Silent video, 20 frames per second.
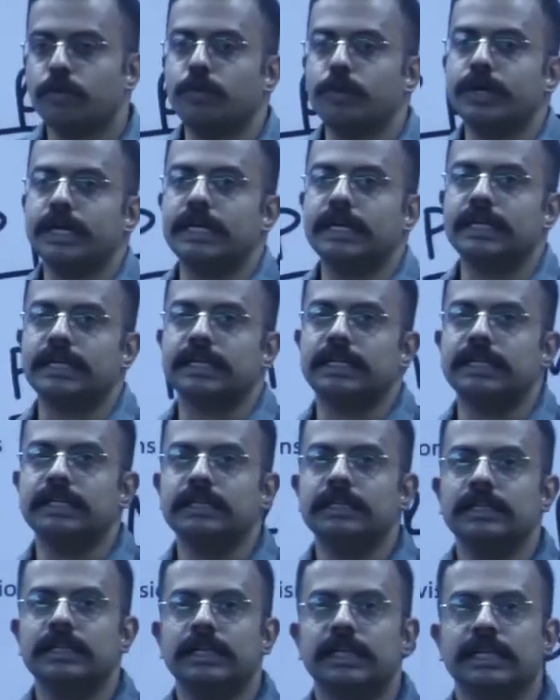who in
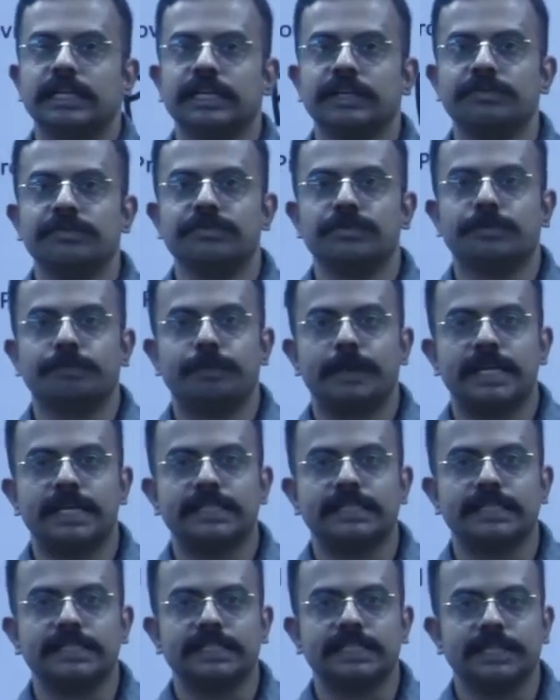turn
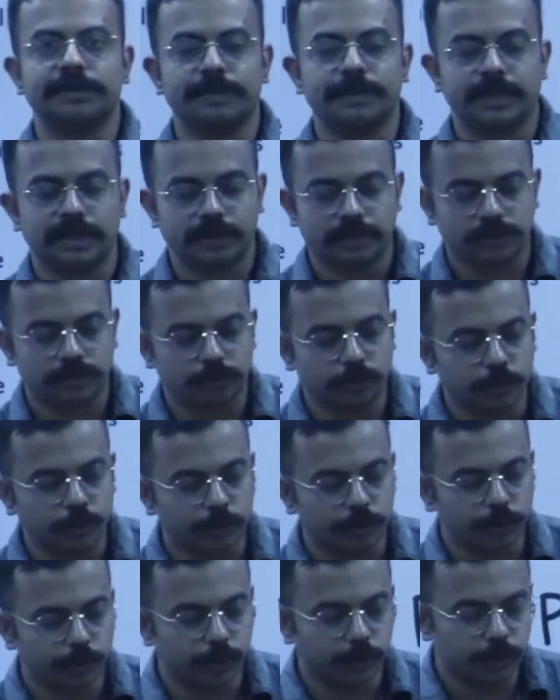places it,
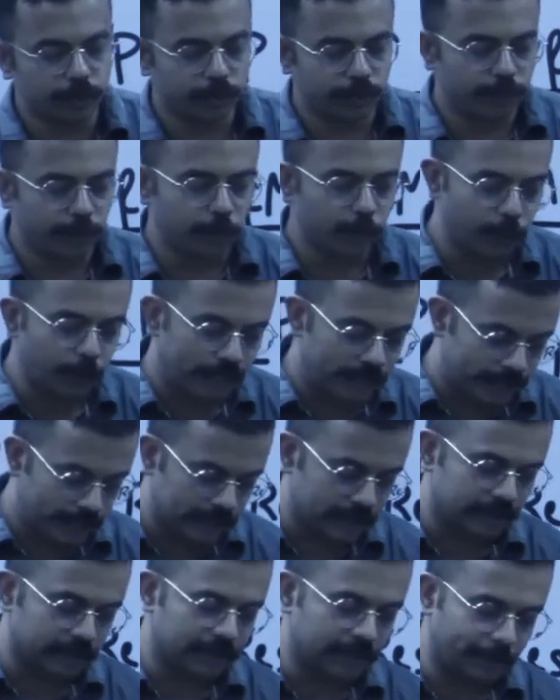who in
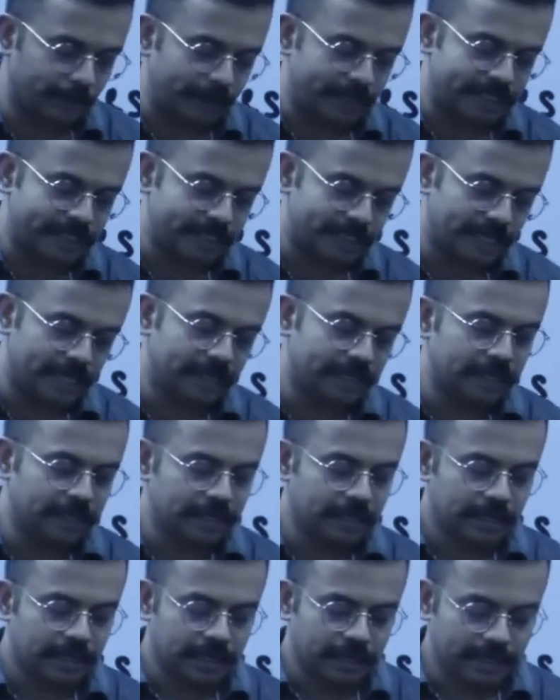turn, the president
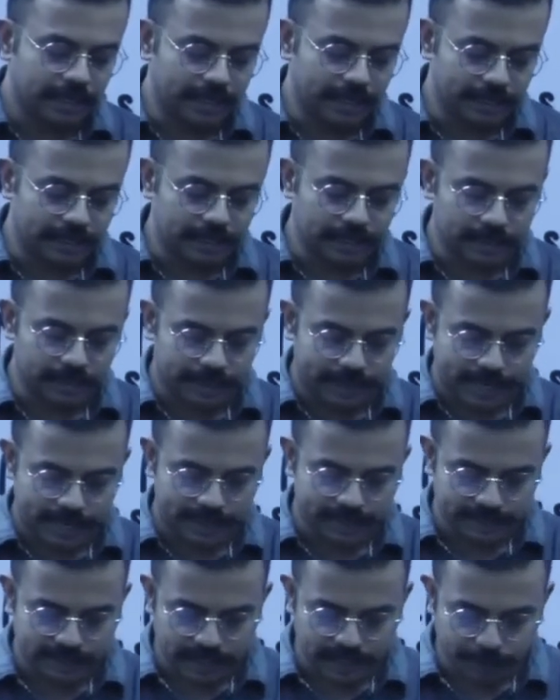in turn
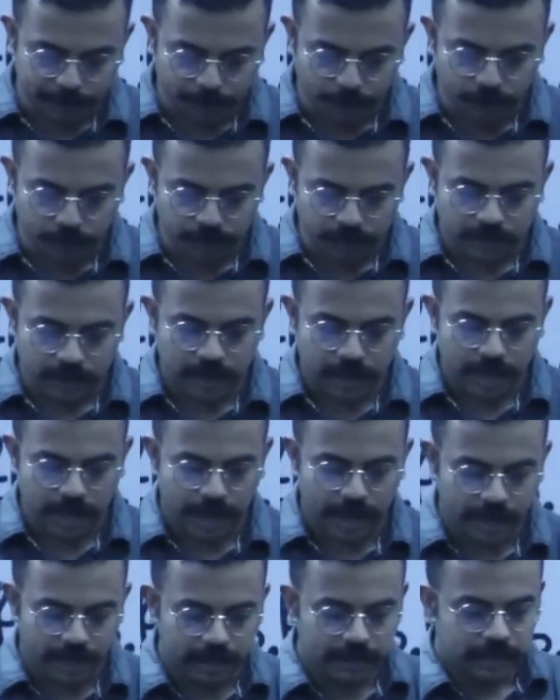takes the report
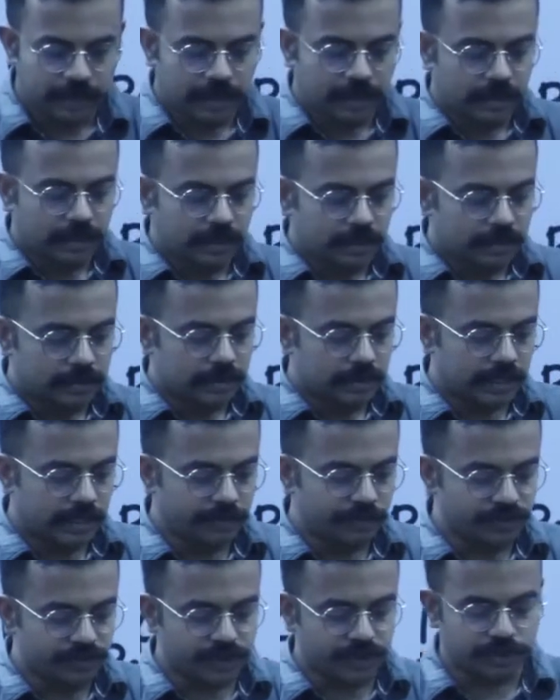and
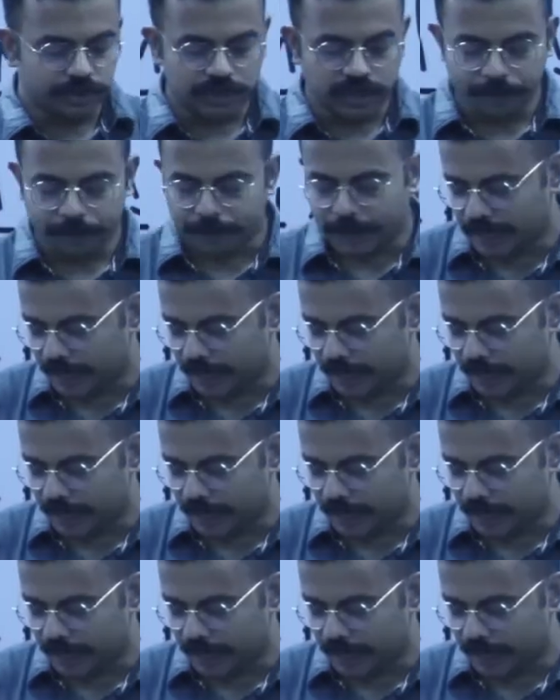gives it to the